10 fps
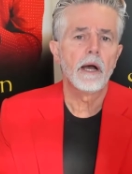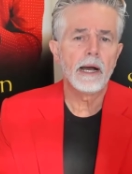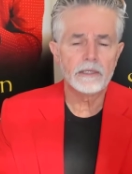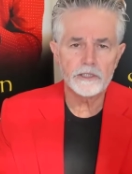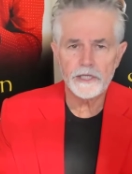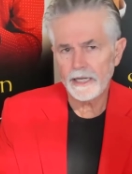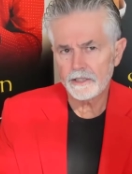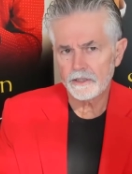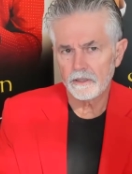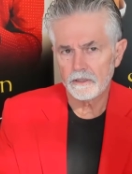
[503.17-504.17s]

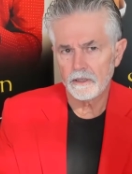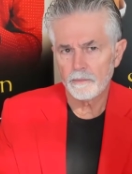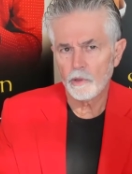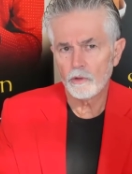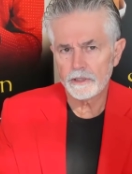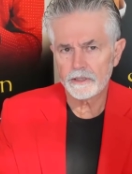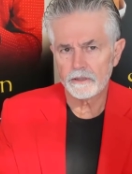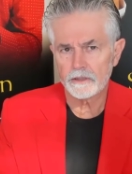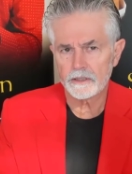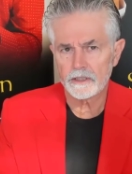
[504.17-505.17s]
untested
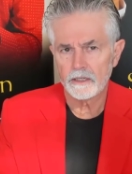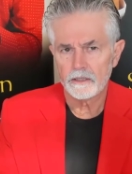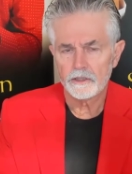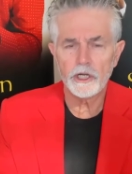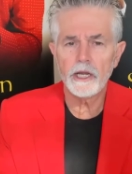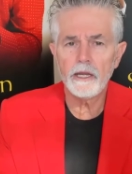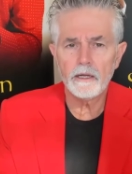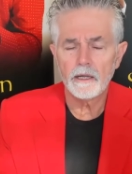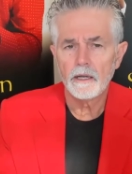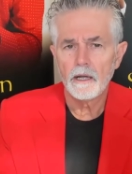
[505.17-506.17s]
poisons,
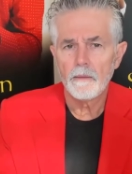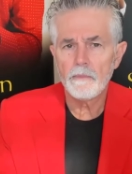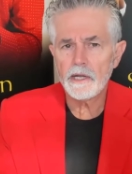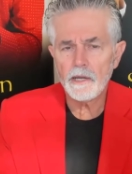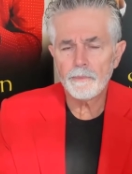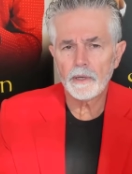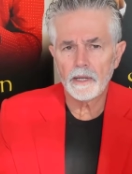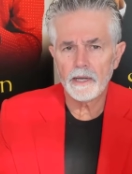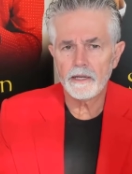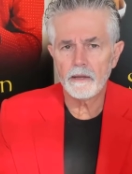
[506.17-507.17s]
gene
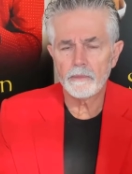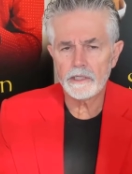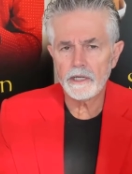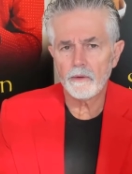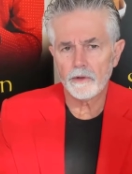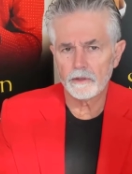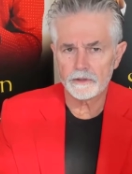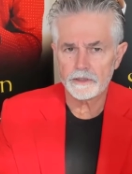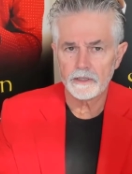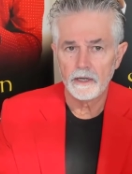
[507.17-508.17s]
manipulating
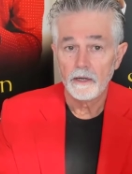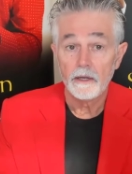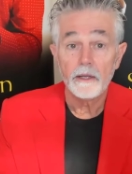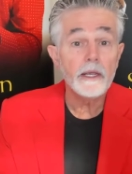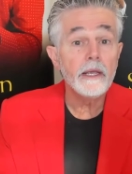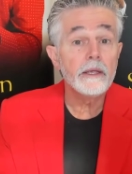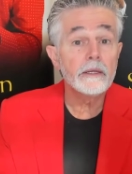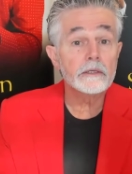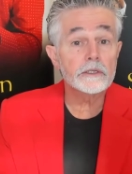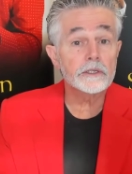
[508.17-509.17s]
materials,
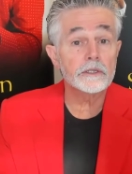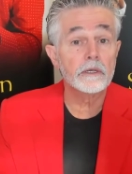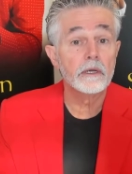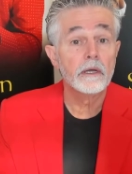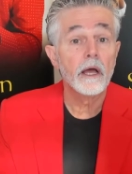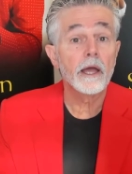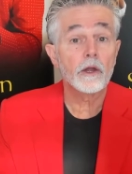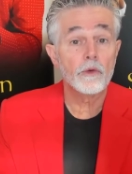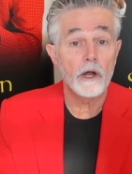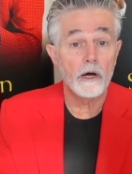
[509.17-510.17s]
is a
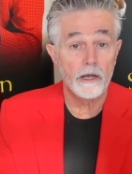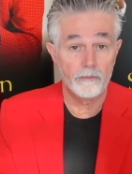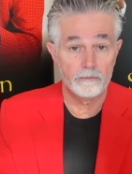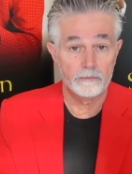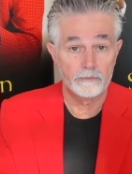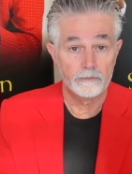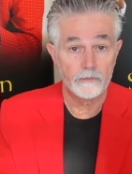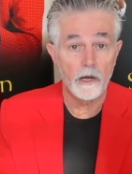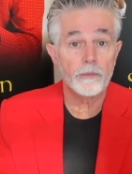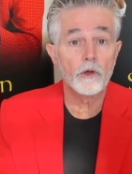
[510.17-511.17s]
crime.
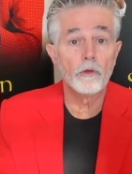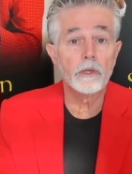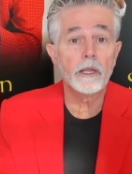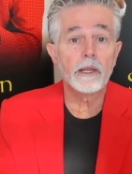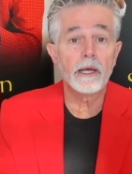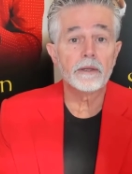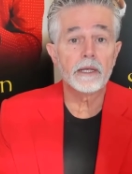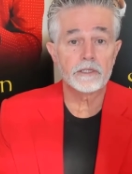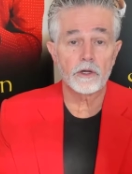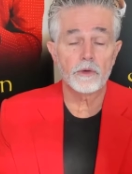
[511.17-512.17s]
I'm calling it out
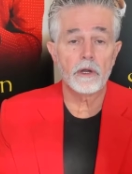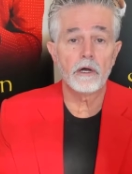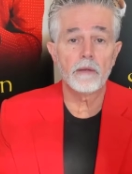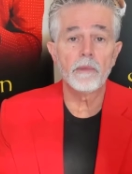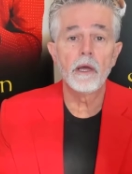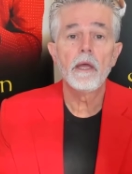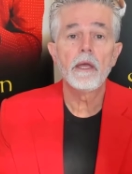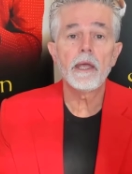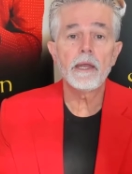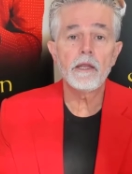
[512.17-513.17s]
as a crime.
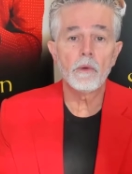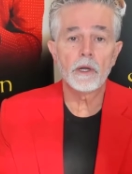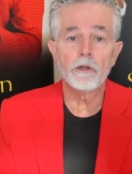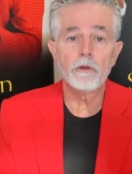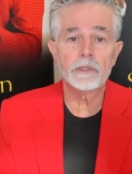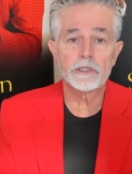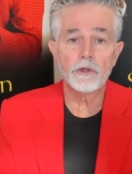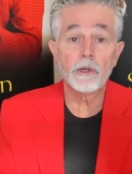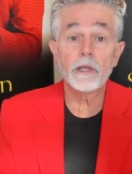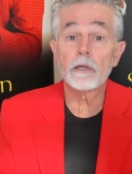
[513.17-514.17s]
Anyone who is
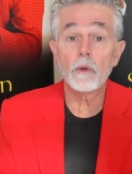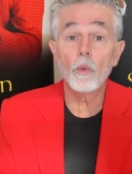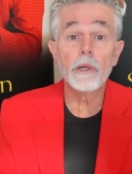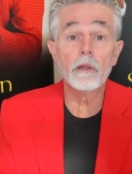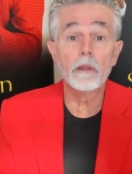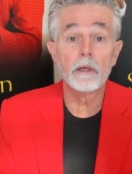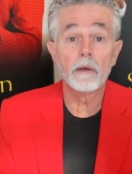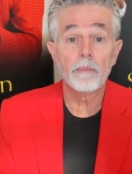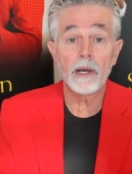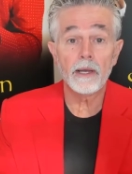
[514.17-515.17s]
doing it will
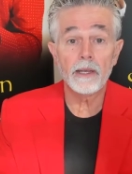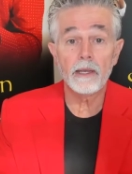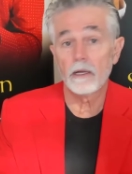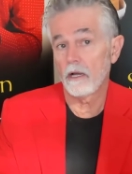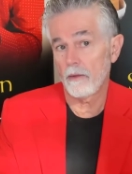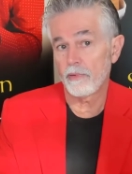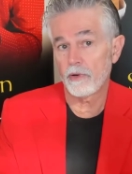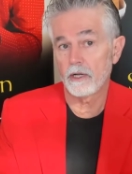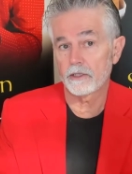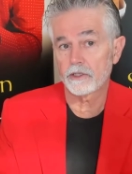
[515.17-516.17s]
pay a
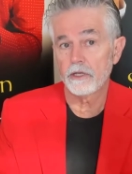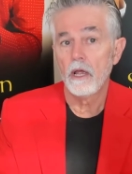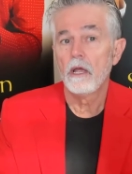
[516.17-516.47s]
price.